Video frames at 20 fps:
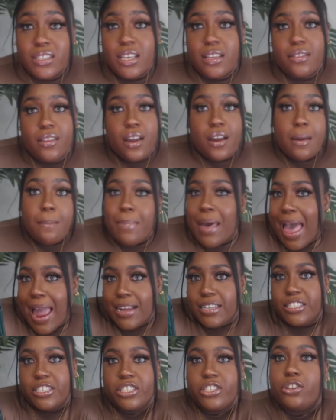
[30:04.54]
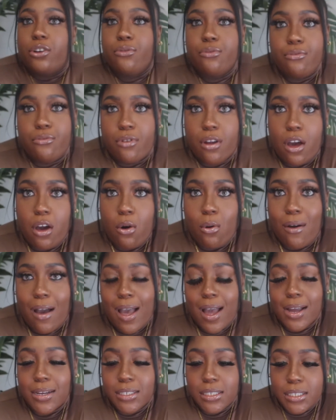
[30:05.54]
in there, but I just don't know.
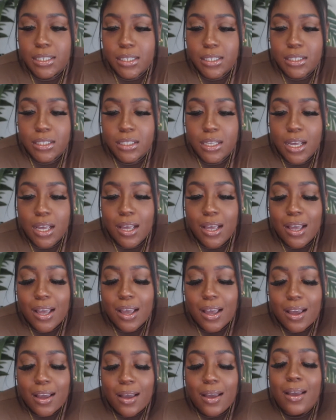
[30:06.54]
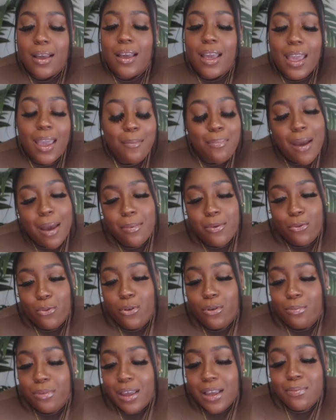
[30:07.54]
It probably will
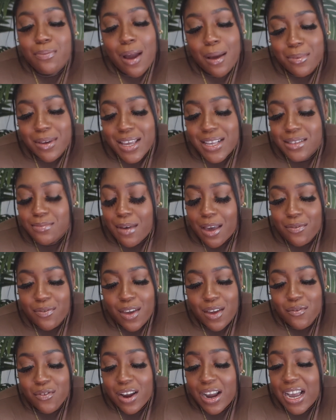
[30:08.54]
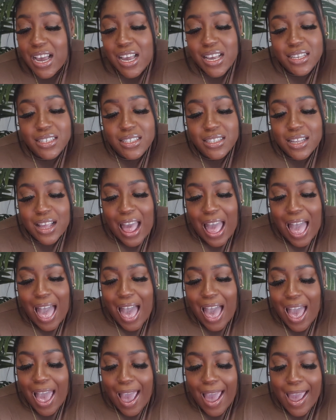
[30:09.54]
be. It probably is my favorite because
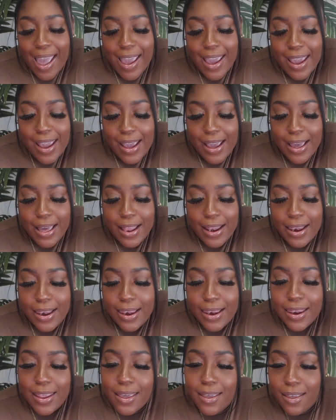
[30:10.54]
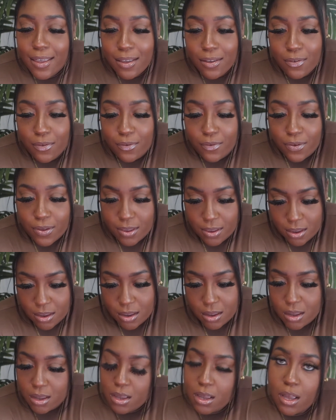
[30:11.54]
I live
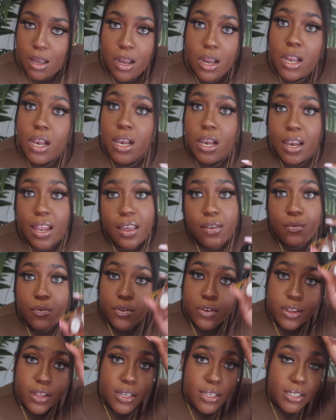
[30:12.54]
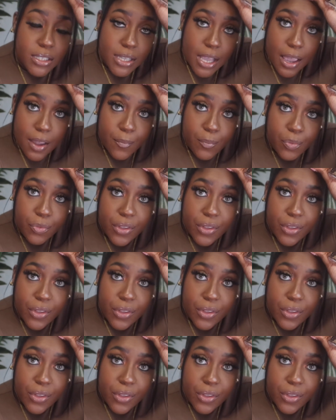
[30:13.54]
for this scent.